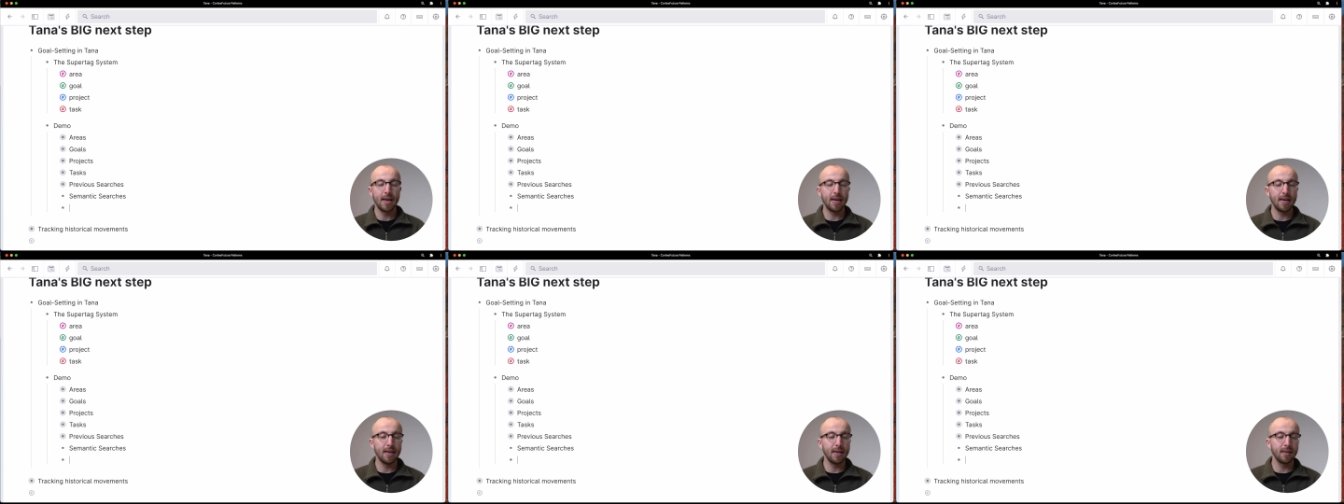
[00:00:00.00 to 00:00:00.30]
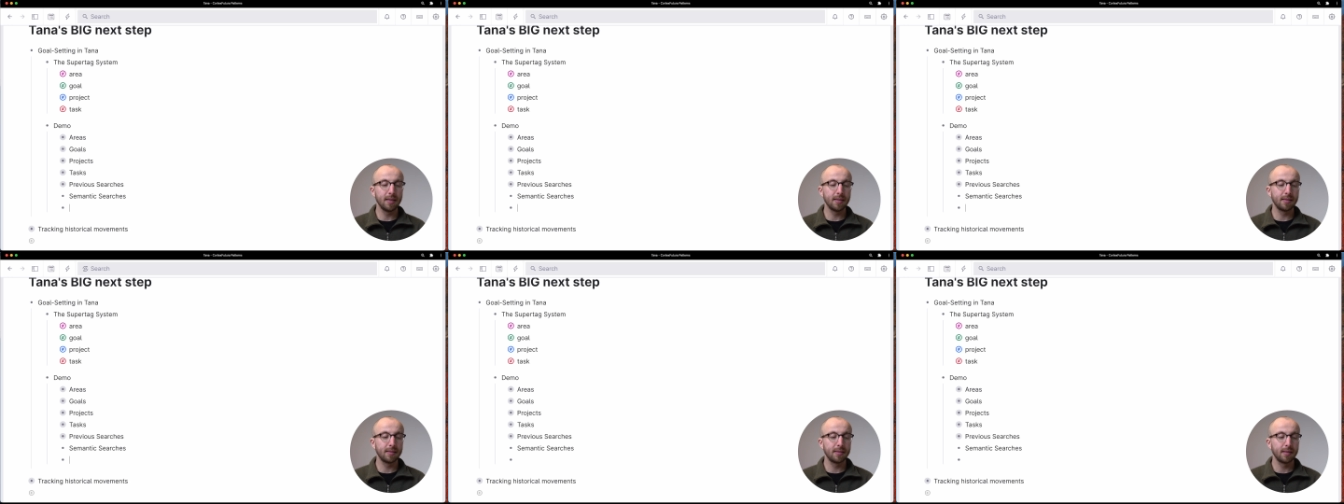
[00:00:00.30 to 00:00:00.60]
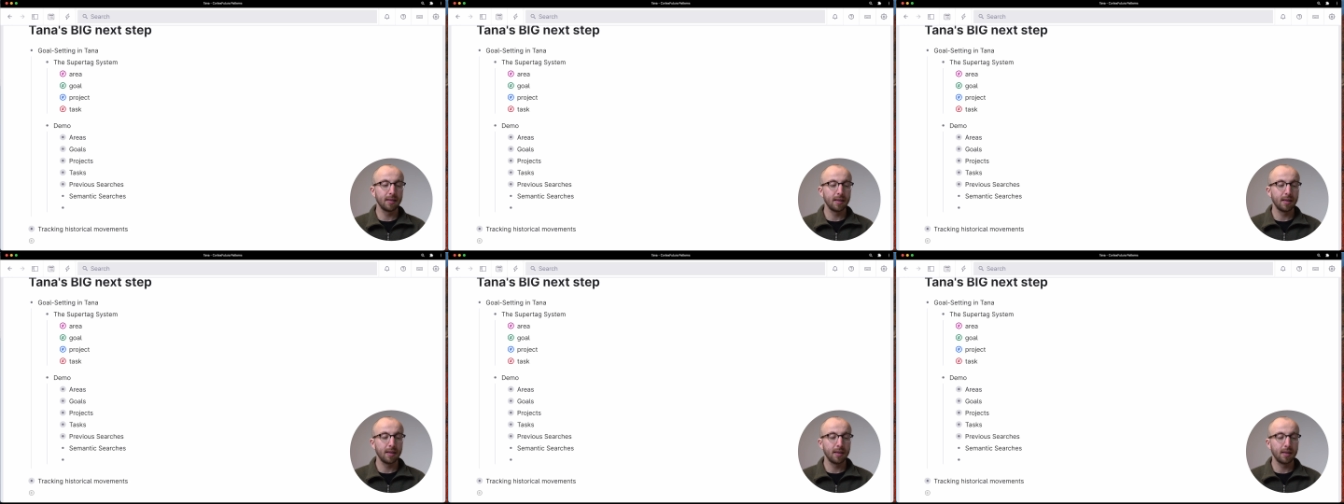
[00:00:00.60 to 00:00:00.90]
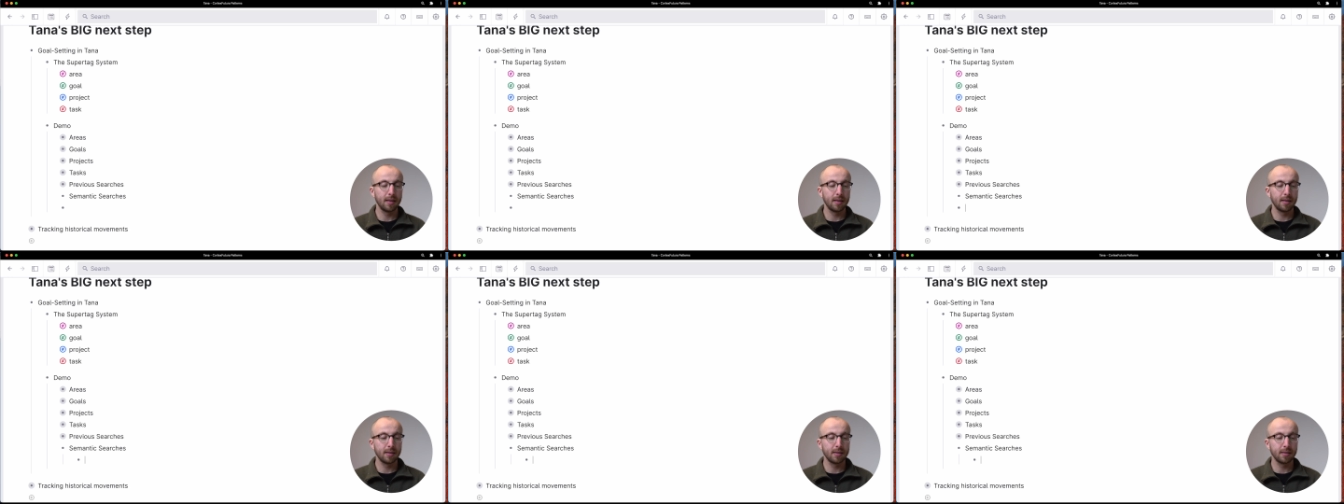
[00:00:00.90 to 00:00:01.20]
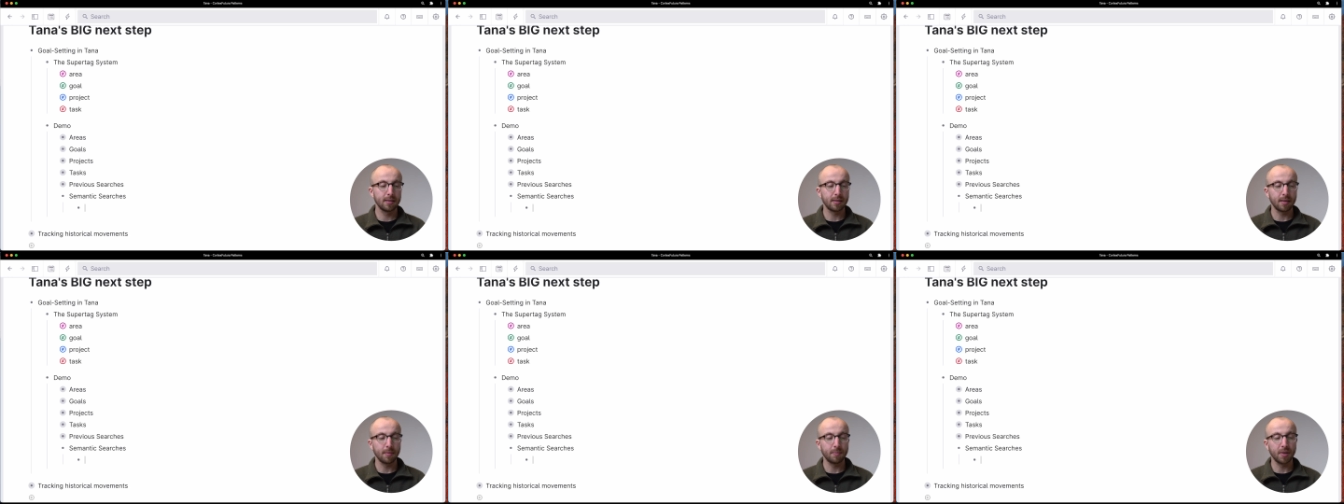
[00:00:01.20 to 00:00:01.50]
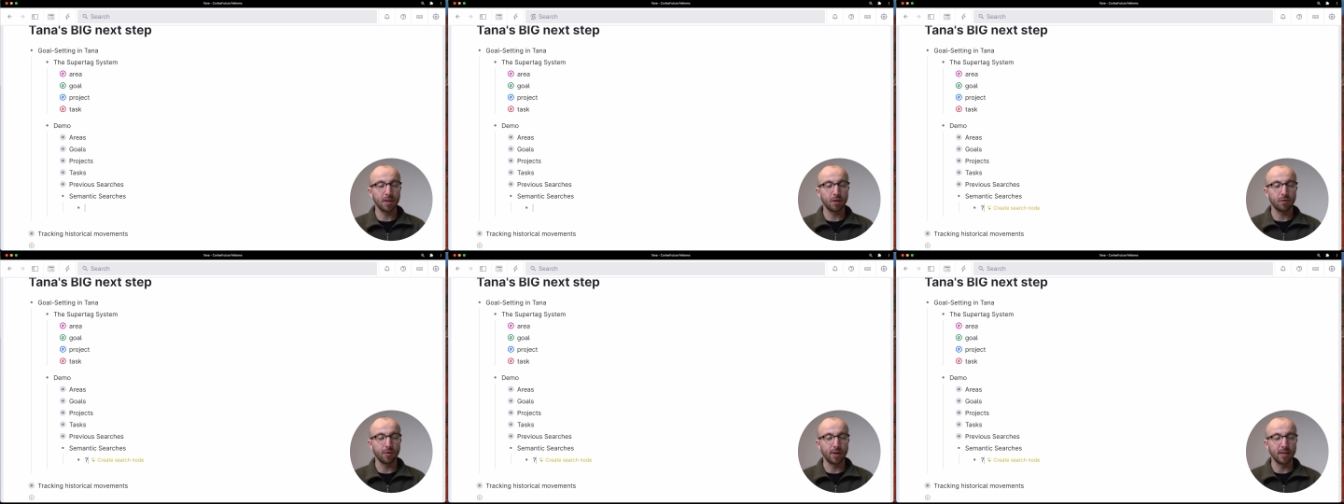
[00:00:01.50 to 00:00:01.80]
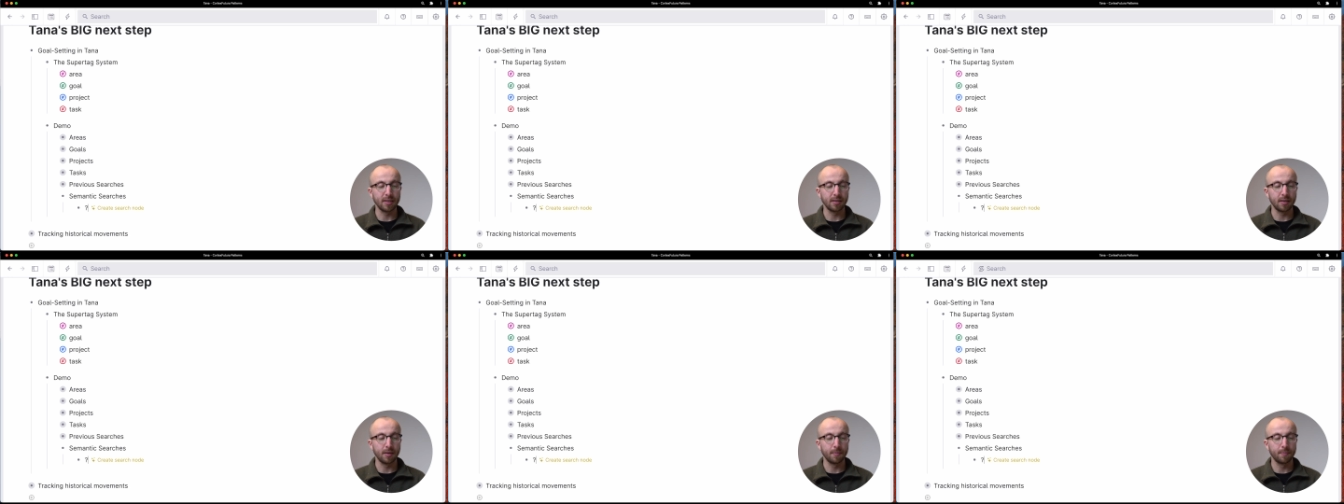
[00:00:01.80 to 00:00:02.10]
is something
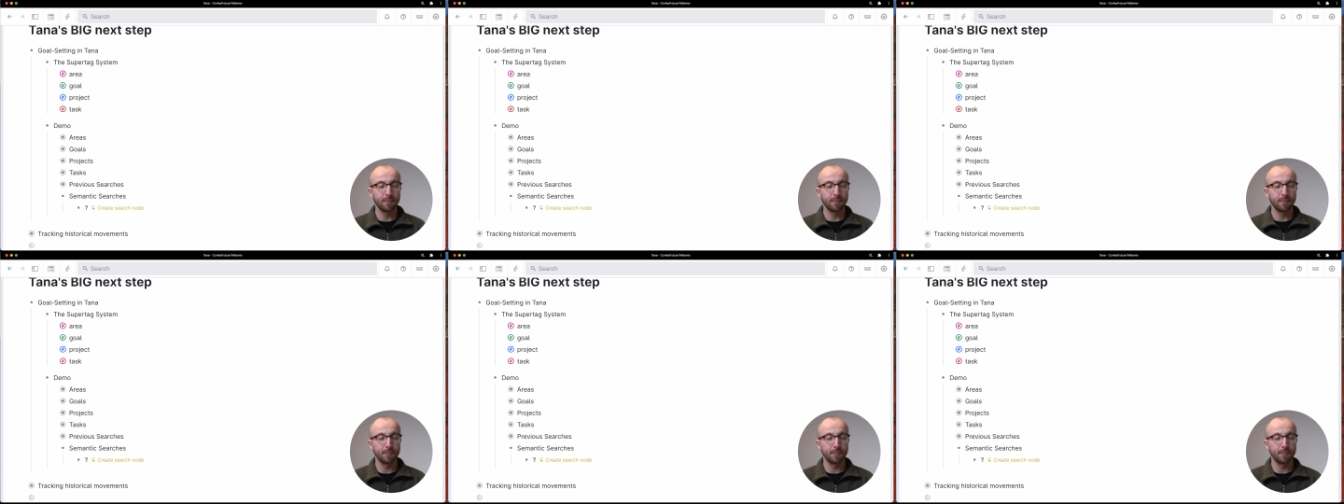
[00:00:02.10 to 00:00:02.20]
crazy.